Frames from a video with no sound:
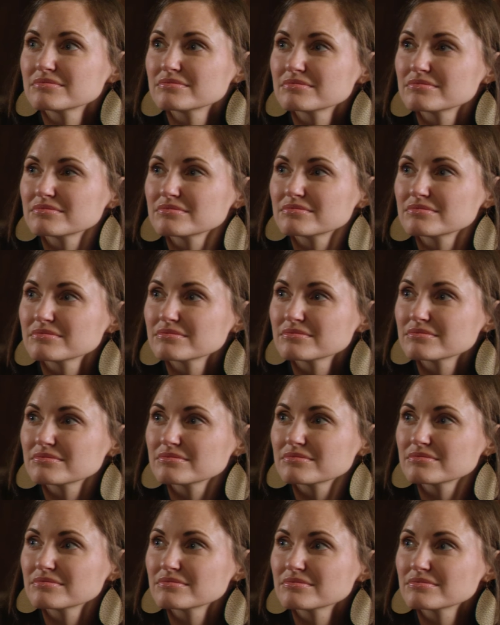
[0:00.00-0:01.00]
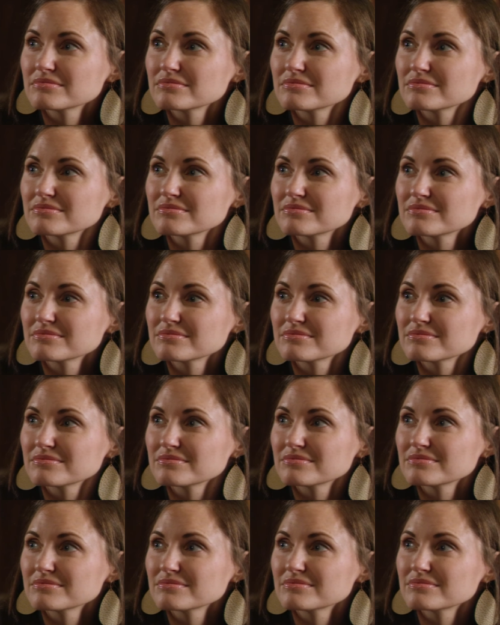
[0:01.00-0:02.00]

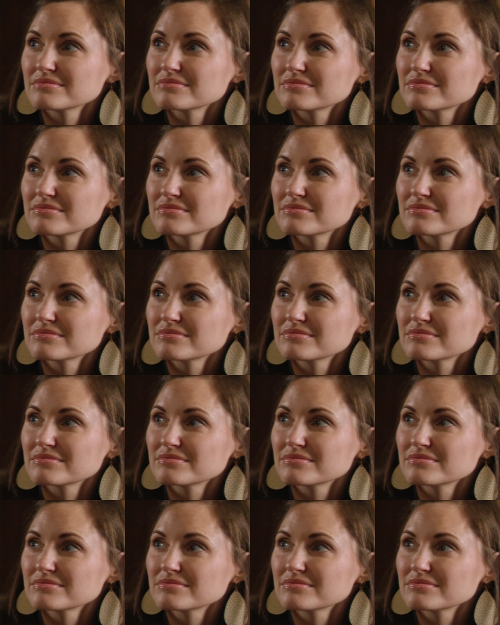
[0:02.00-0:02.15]
This person isn't speaking.